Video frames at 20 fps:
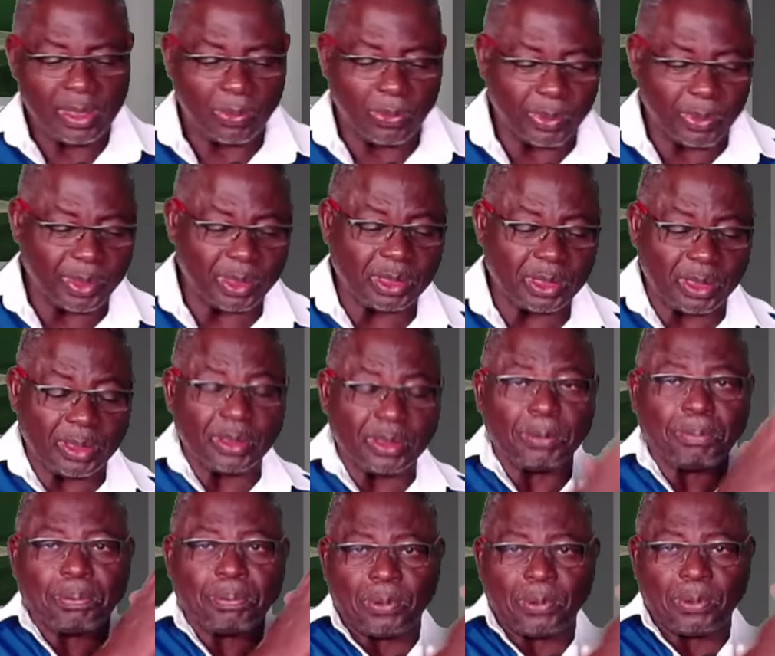We return
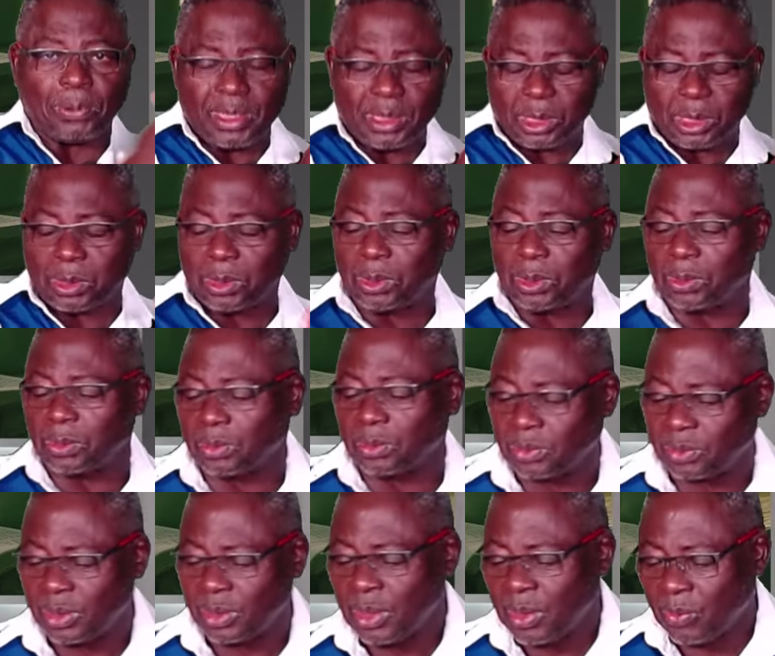the praise to you.
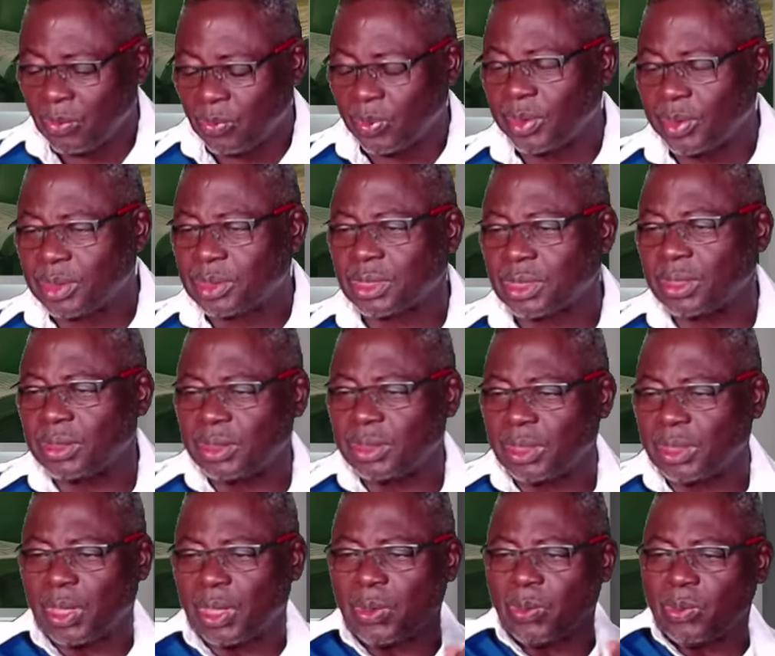We return
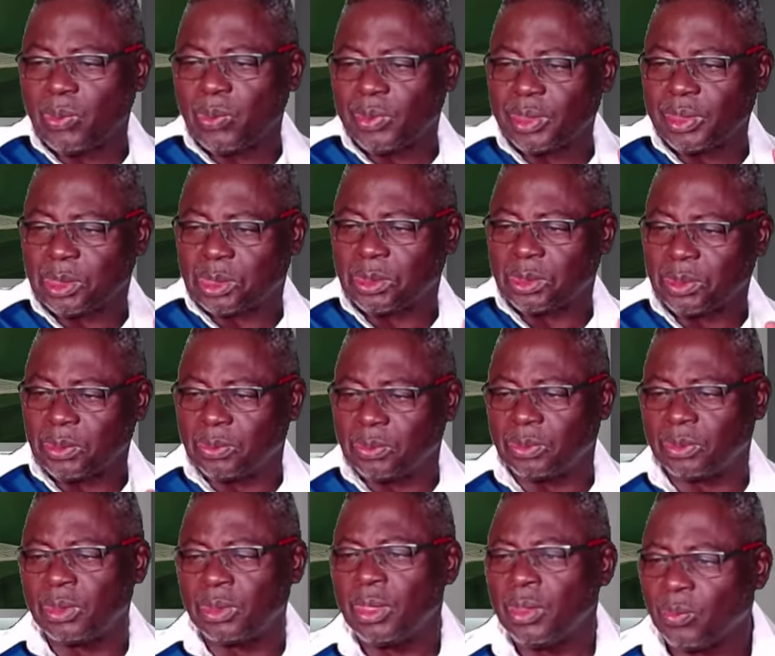the glory to
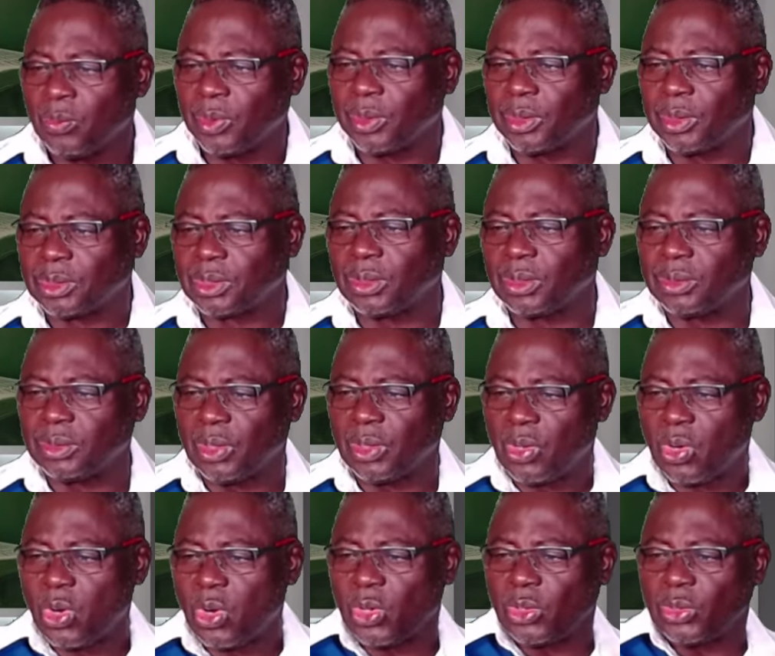you. We return the
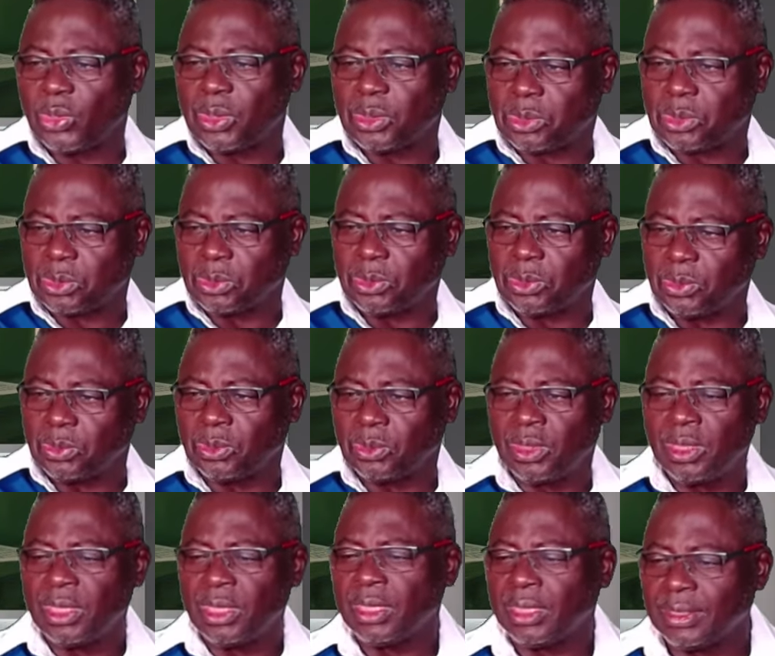honor to you.
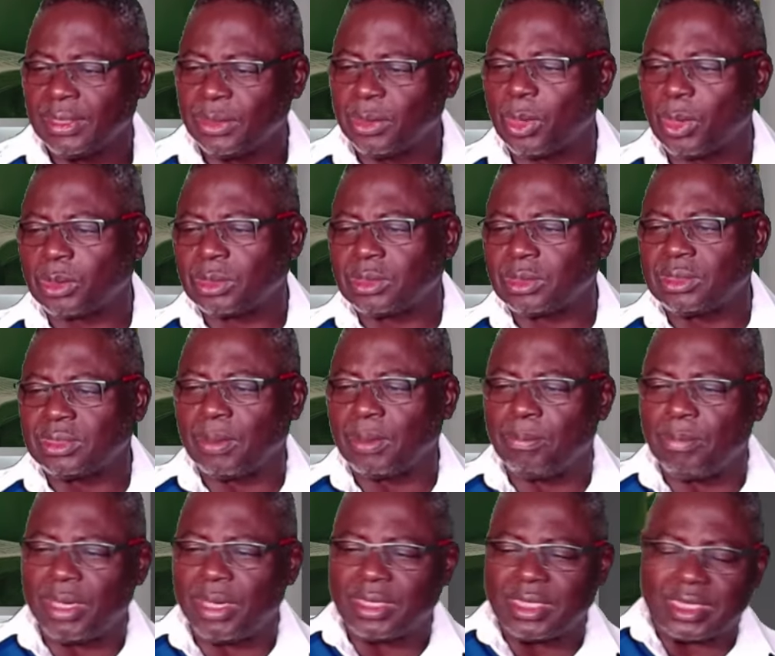Not the
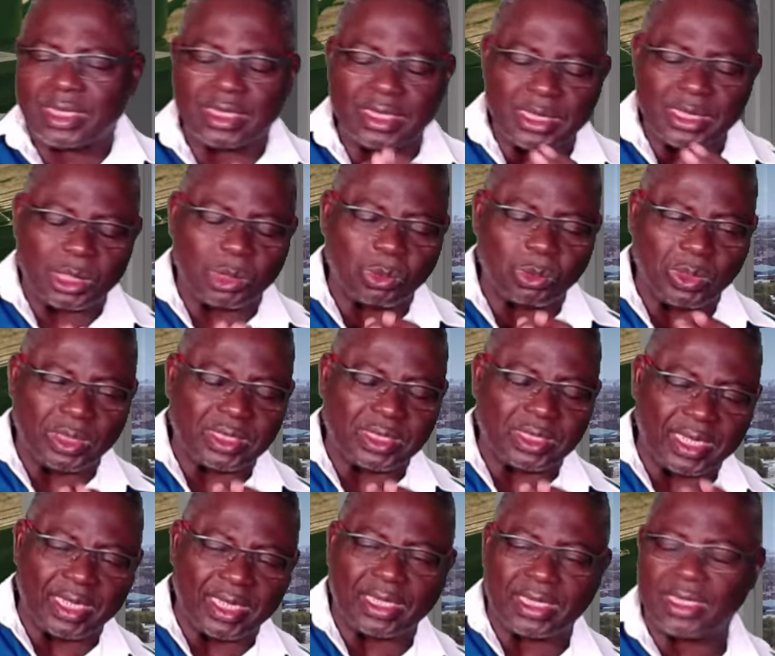medicines we
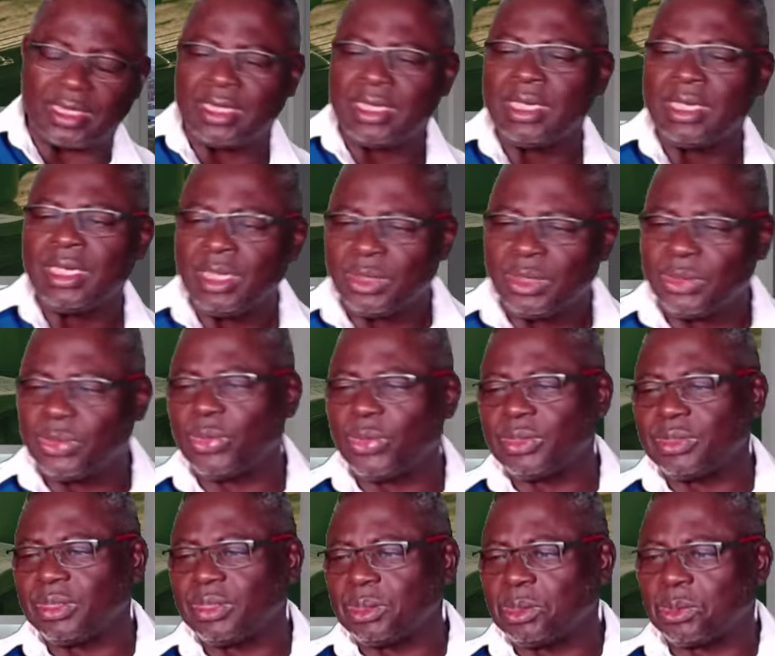take,
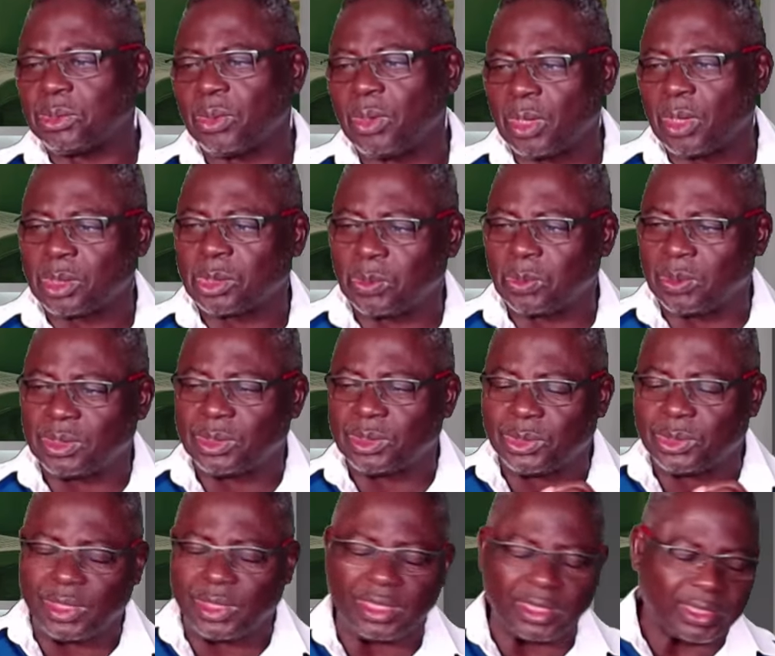not the drugs we
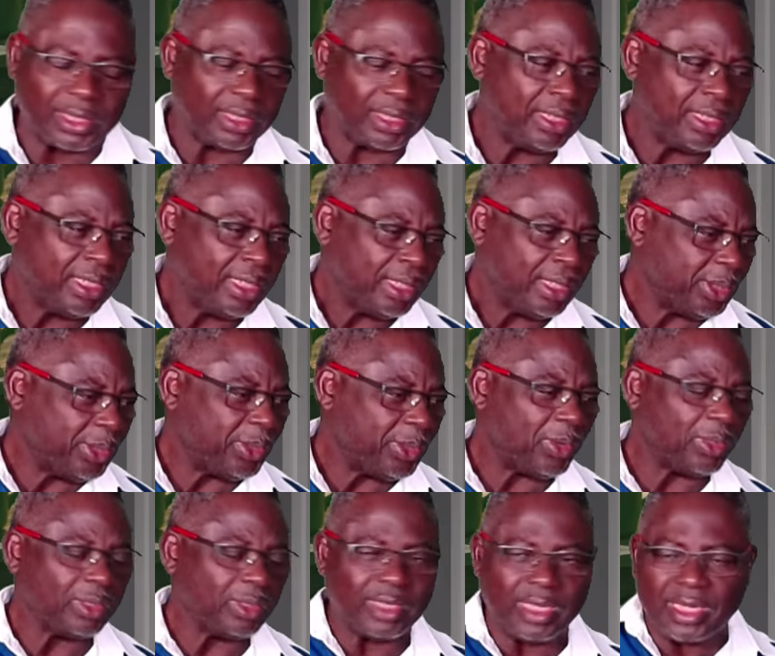drink,
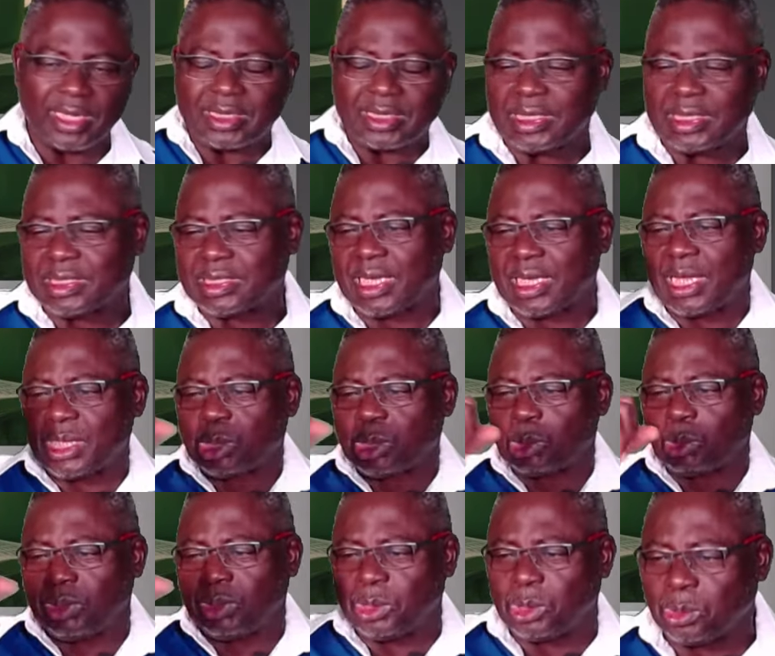not the
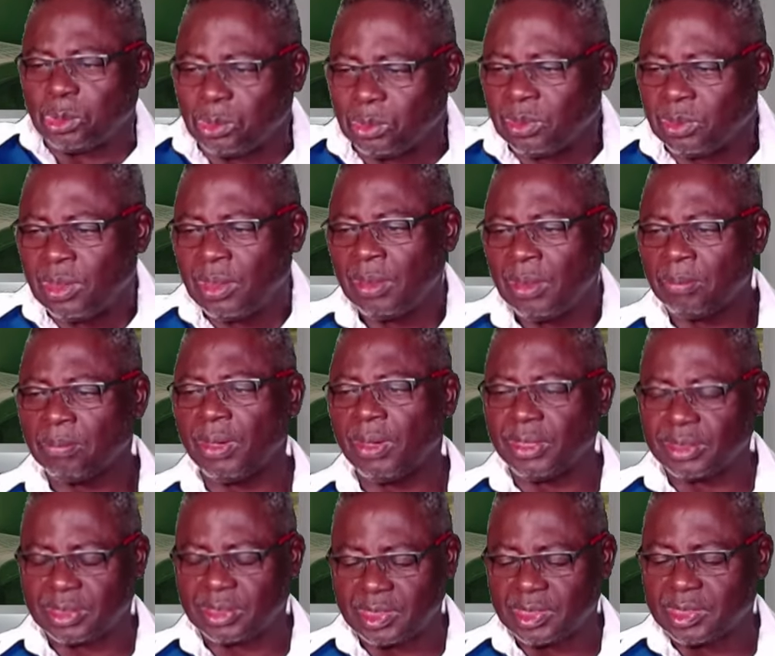exercise we do,
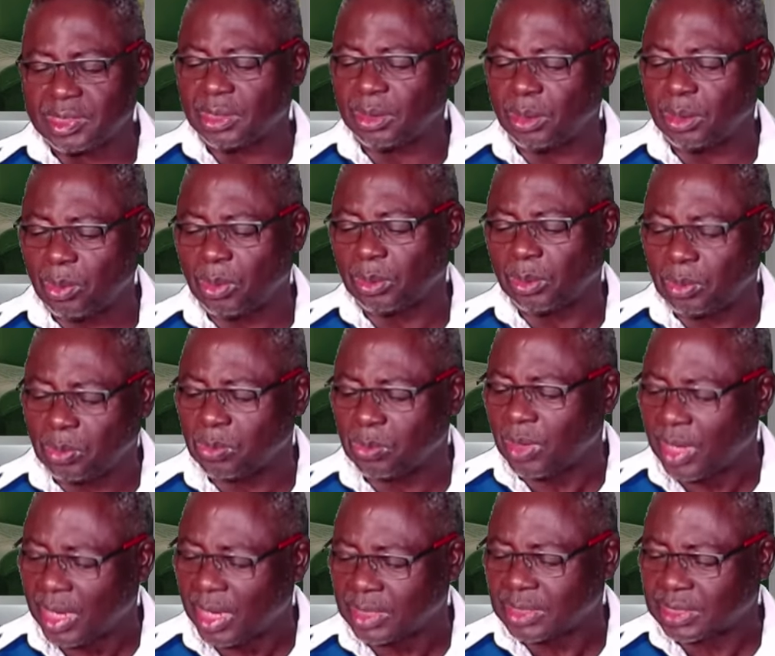but it is the Lord
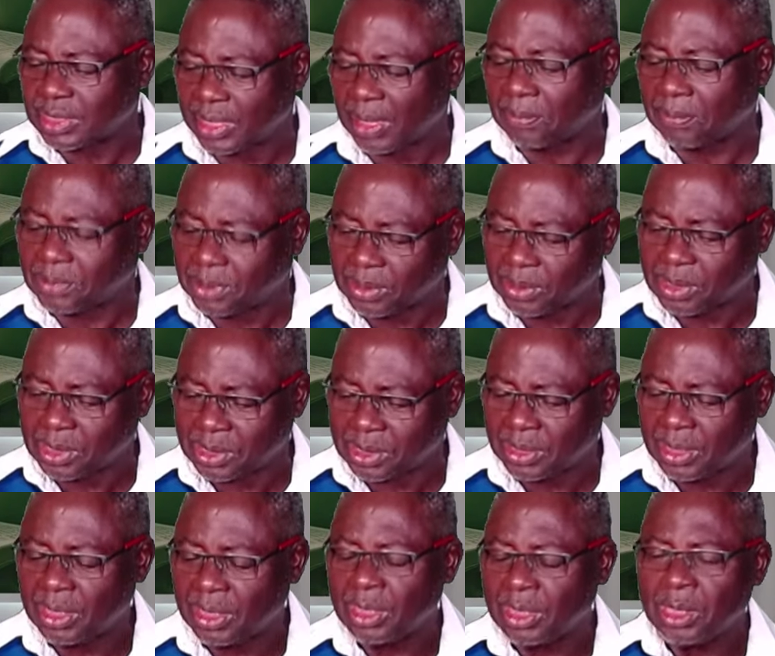who has kept
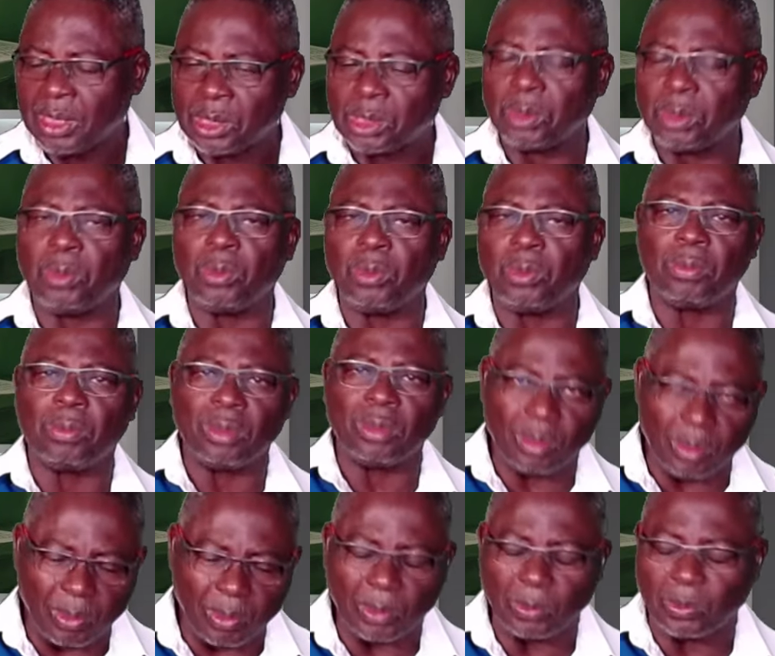us. So,
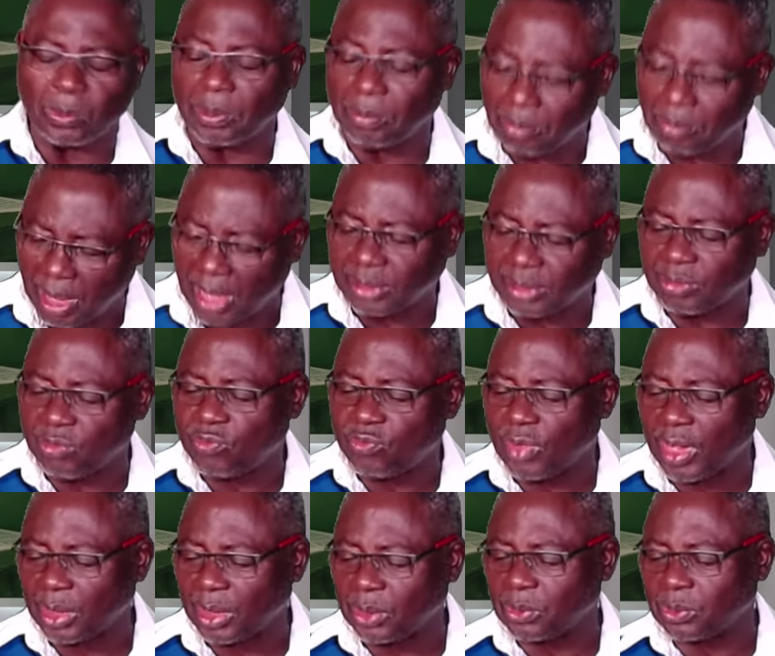Lord, we
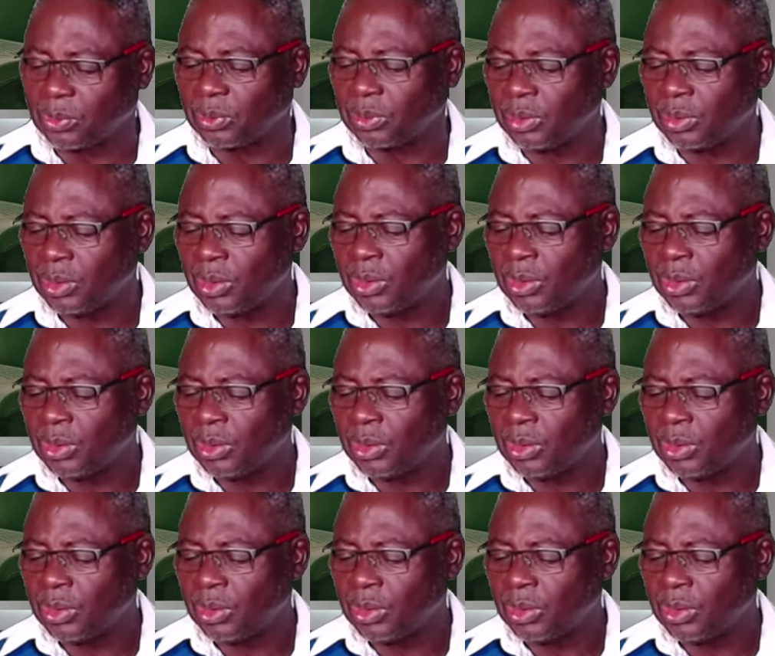magnify you.